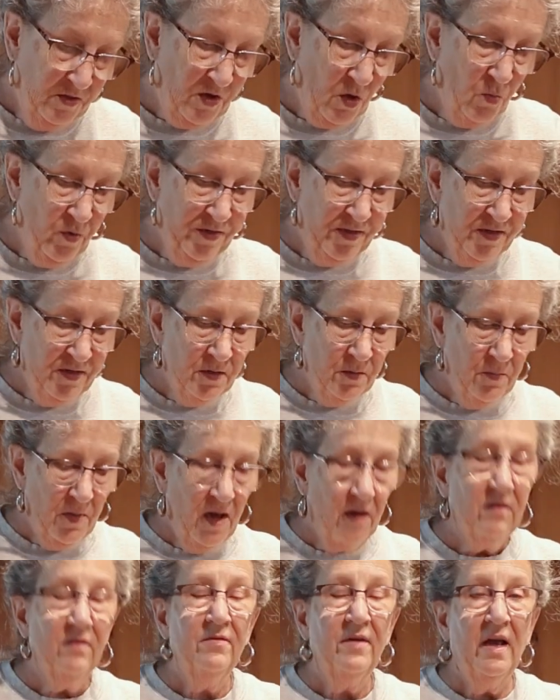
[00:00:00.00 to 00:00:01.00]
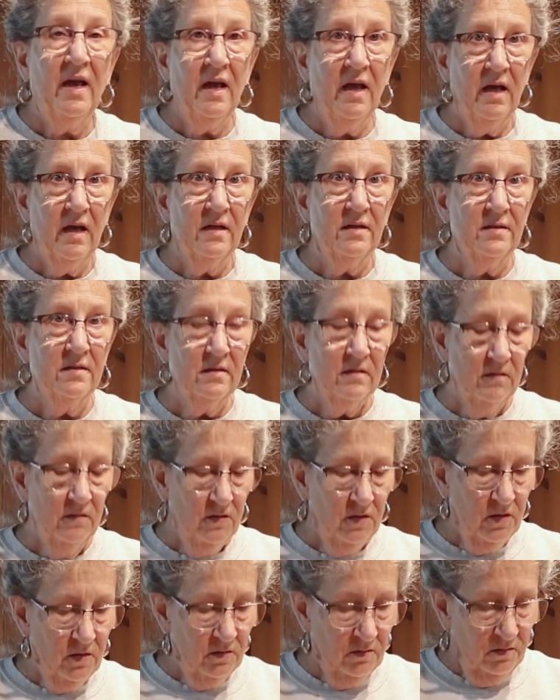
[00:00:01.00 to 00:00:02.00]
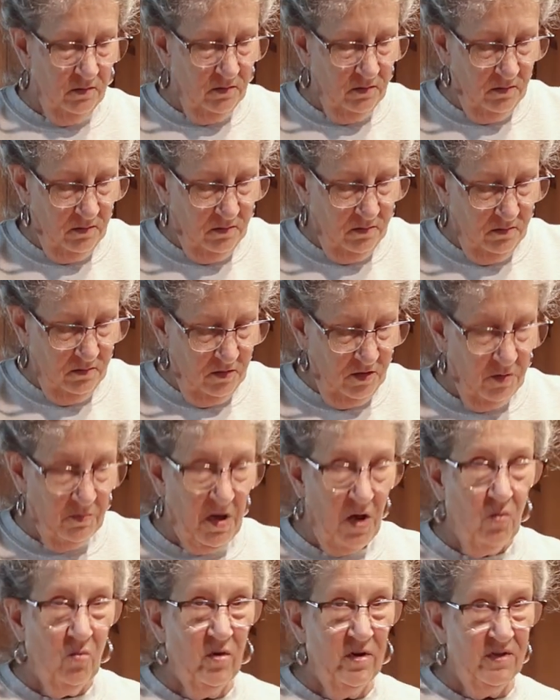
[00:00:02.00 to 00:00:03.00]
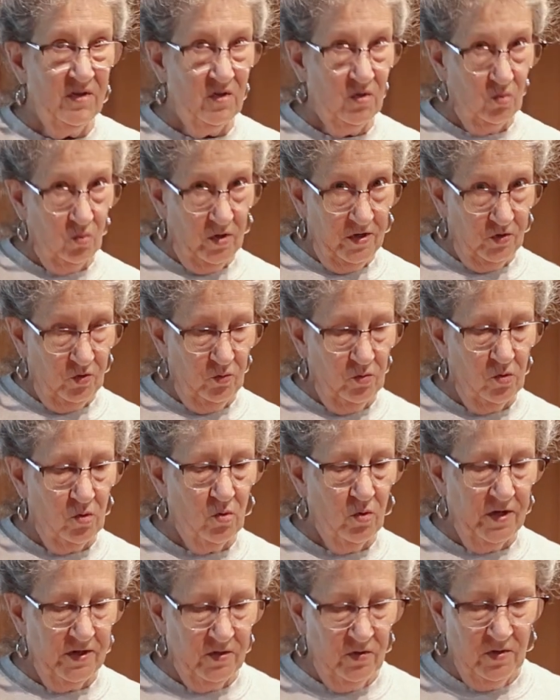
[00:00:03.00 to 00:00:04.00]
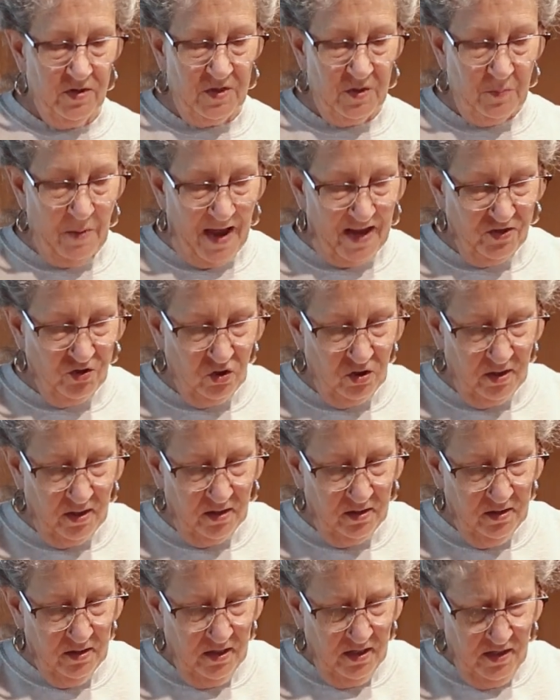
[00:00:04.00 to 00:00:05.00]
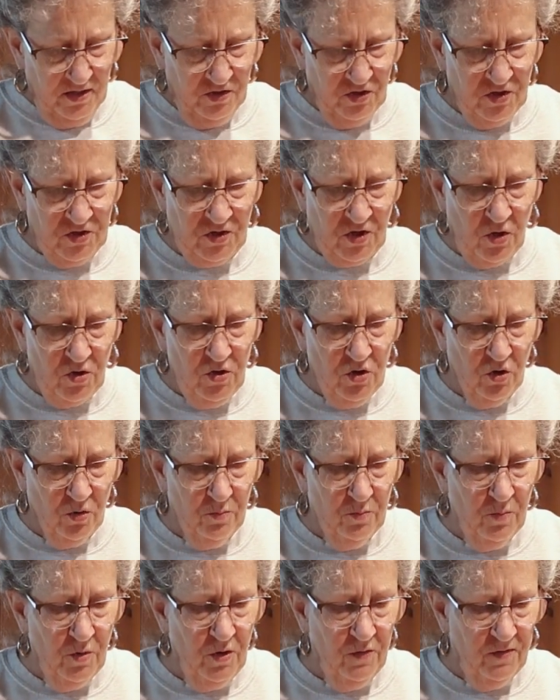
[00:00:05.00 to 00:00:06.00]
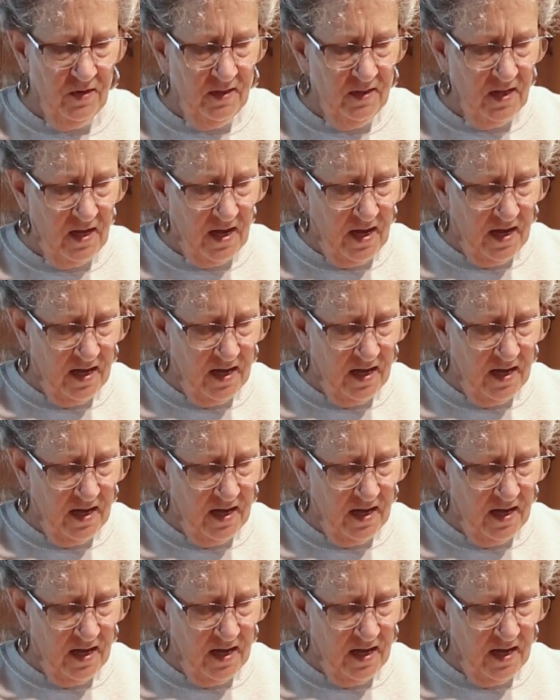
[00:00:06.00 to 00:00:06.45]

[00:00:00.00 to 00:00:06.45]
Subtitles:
So with this amount of eggs, you might want to switch real quick to a spatula, just so you're moving the